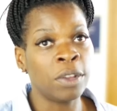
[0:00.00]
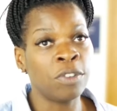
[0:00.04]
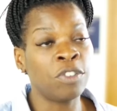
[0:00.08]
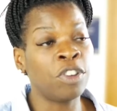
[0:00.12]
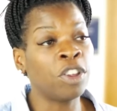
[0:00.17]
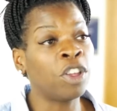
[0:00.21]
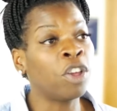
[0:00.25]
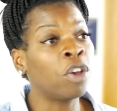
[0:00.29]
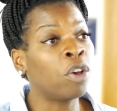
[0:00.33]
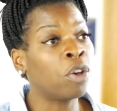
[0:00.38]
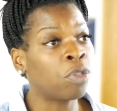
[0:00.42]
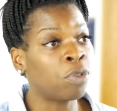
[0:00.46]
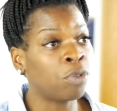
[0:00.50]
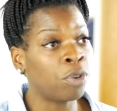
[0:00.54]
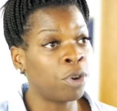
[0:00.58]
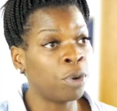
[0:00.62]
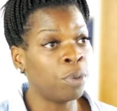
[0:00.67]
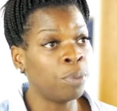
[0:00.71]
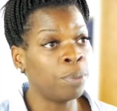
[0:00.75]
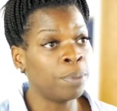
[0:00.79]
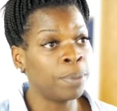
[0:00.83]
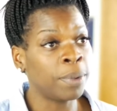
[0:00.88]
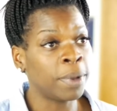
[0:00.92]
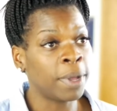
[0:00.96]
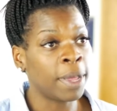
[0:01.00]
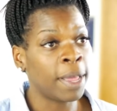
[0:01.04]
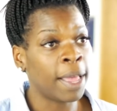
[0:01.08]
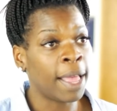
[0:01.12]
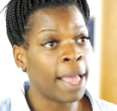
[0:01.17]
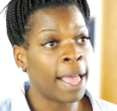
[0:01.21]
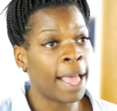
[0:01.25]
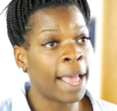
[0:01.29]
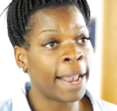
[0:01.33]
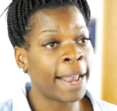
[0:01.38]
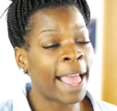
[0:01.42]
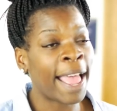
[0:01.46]
go through,
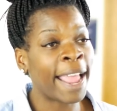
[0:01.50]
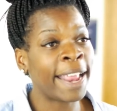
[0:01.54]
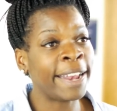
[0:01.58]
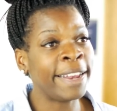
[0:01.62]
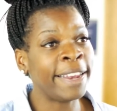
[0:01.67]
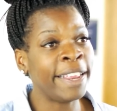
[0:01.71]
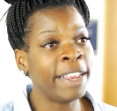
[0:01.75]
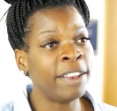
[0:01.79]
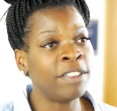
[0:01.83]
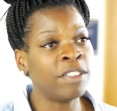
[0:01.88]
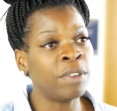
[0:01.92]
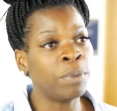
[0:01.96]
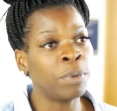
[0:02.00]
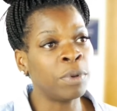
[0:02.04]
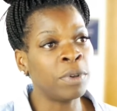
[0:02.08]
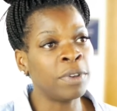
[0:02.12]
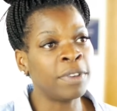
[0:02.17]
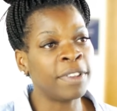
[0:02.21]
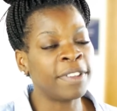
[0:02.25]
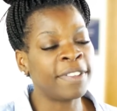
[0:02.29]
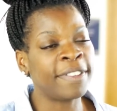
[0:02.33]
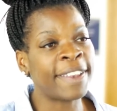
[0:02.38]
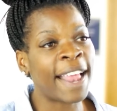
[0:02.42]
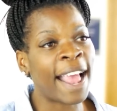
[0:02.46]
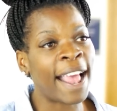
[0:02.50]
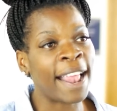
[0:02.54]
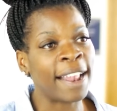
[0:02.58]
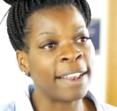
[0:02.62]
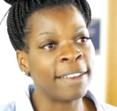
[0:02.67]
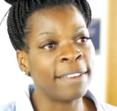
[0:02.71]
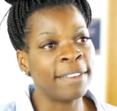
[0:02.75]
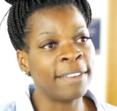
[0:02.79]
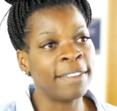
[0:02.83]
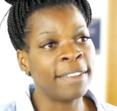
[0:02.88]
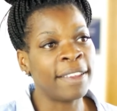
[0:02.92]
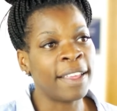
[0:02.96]
and I need to
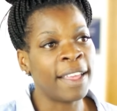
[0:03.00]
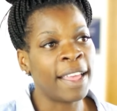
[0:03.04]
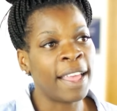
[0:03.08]
understand